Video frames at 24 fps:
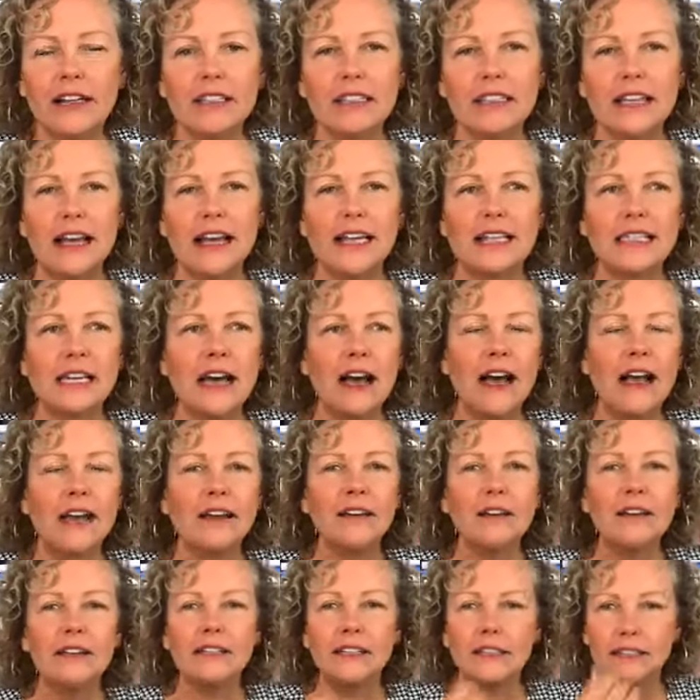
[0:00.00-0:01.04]
And yeah, I
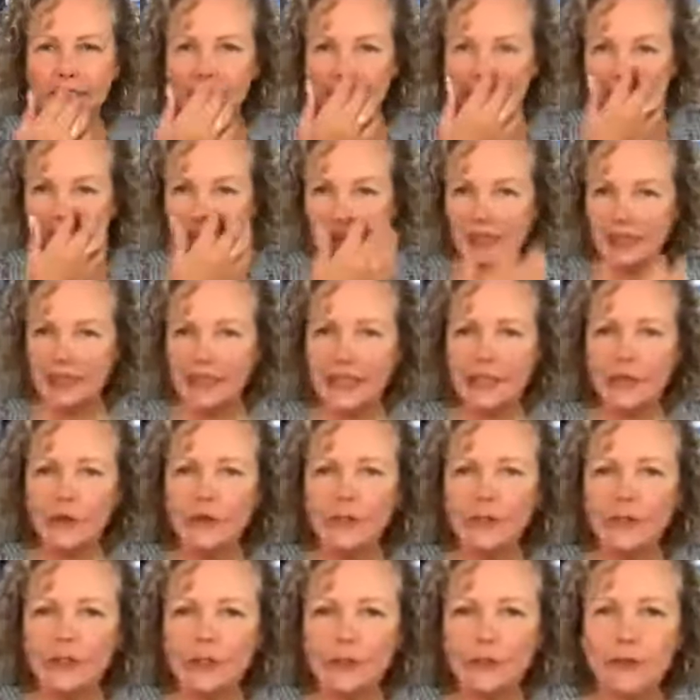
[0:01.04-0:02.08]
titled this
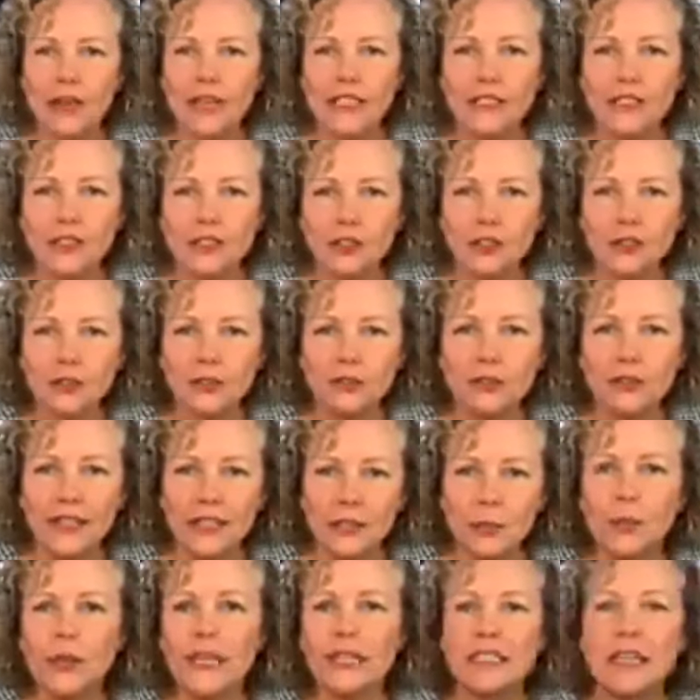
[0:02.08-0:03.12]
Keto to the Rescue.
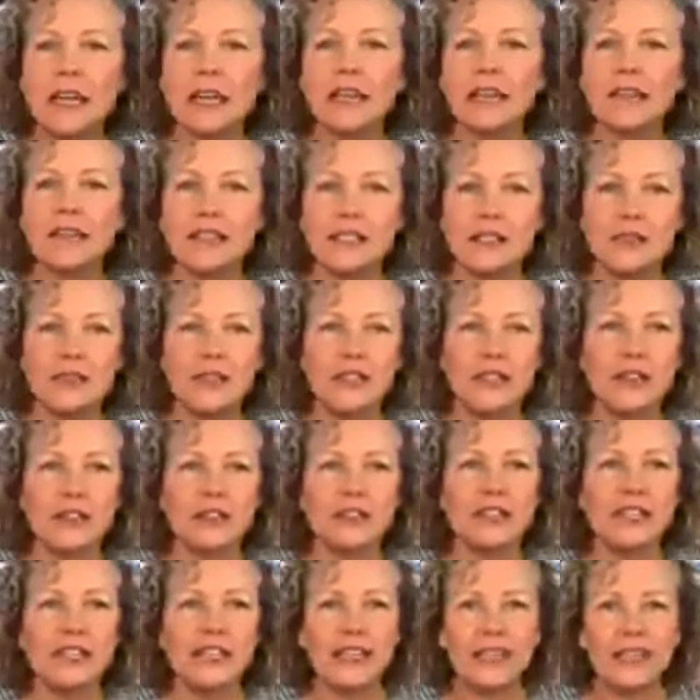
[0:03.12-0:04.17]
That's what I titled this
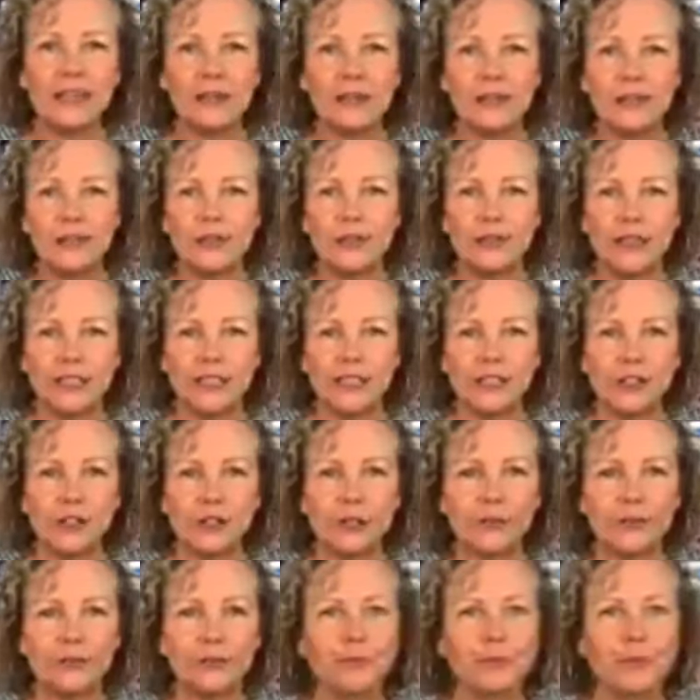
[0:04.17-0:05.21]
video today, Keto to the
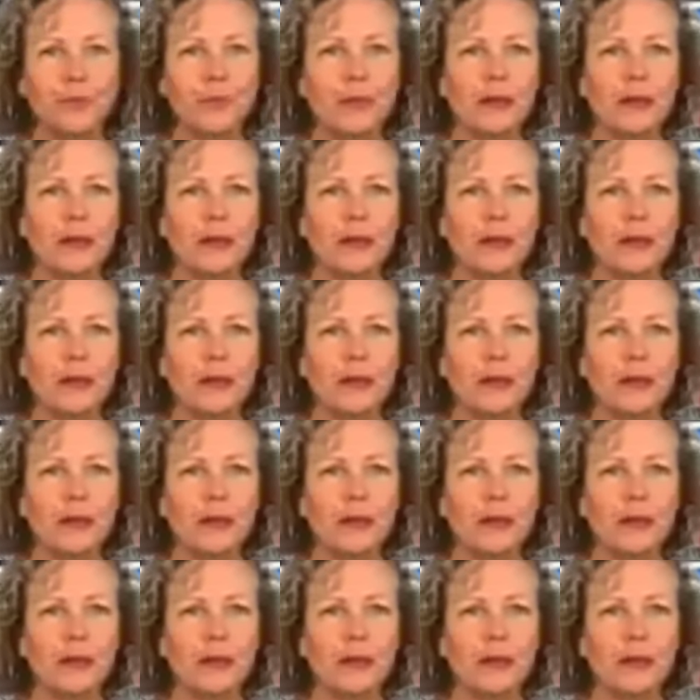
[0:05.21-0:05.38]
Rescue.